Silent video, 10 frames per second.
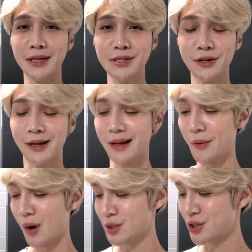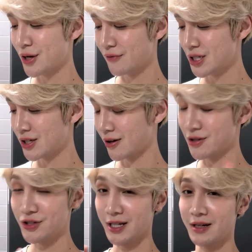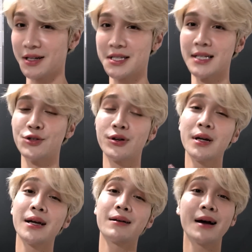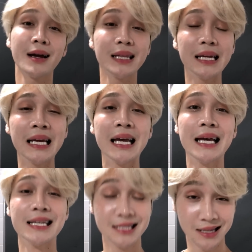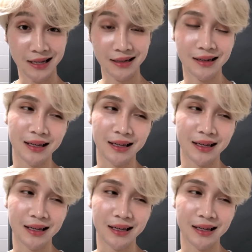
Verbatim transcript: Yesterday, I watched Jeffree Star and Shane Dawson trying out Kylie Skin,